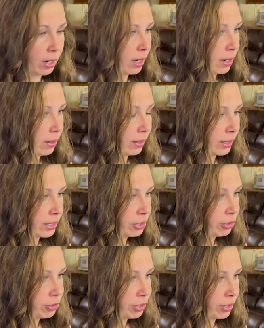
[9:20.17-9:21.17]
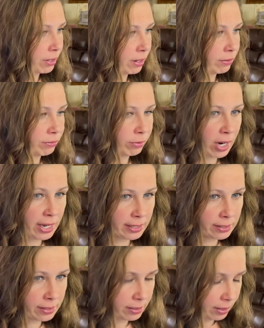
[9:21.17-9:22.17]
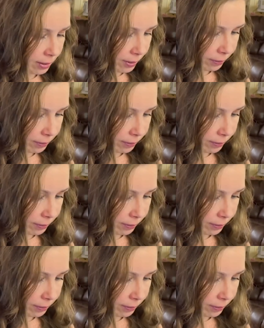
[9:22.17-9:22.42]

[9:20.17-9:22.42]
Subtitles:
our integer of res